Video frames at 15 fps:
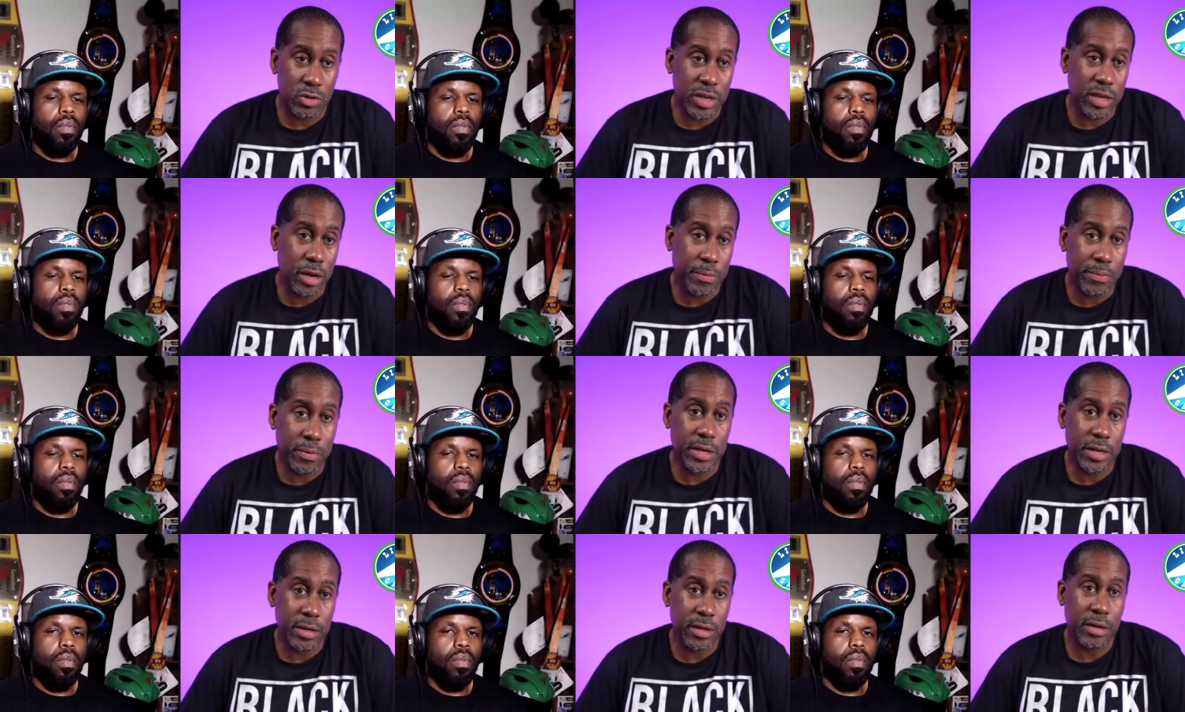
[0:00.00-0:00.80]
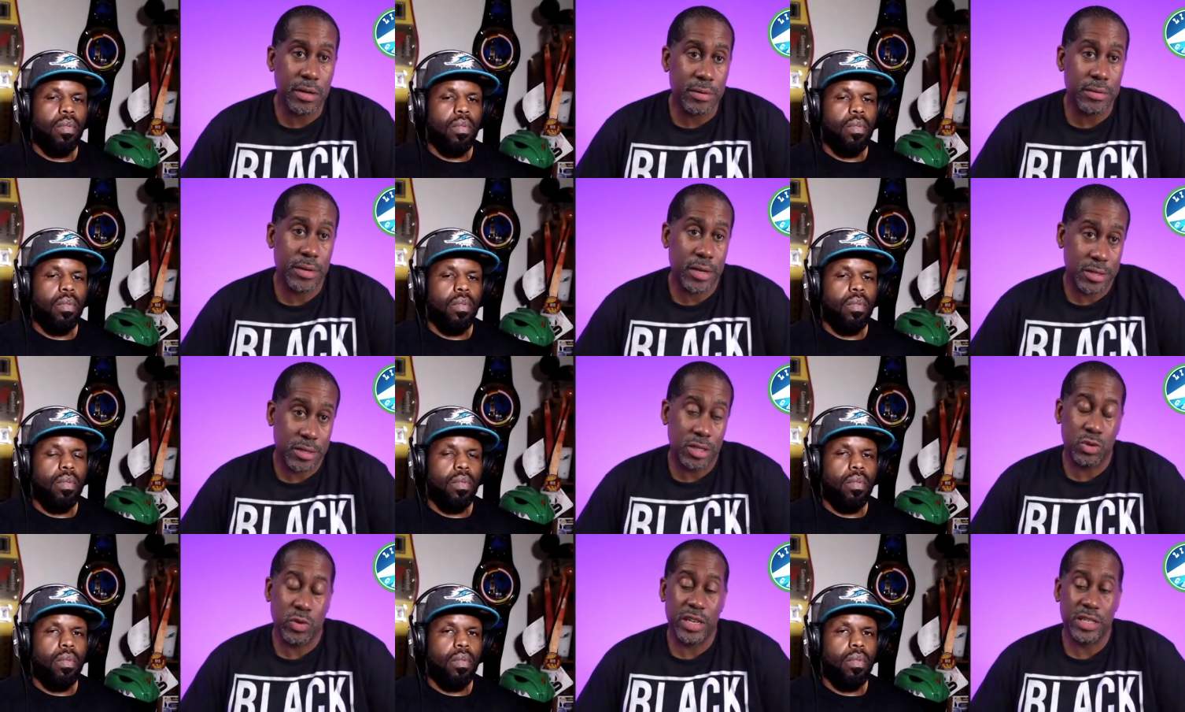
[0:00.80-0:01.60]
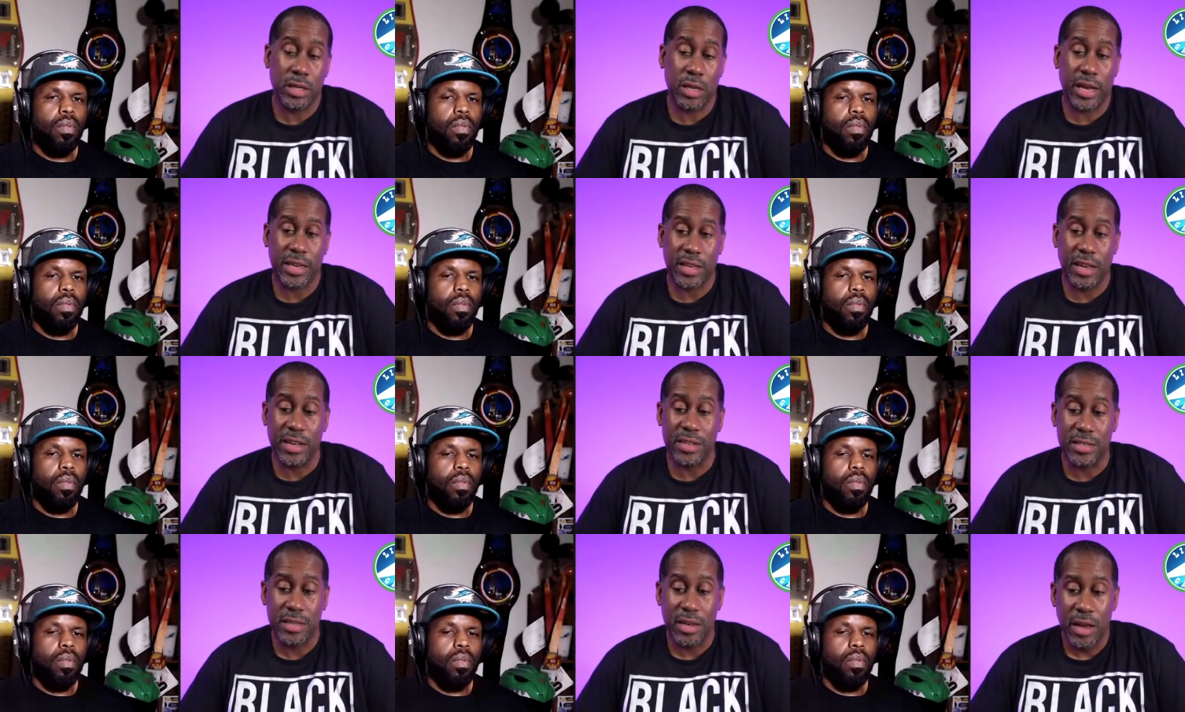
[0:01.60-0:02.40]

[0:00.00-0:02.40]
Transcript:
Speaker 1: up with a situation like this.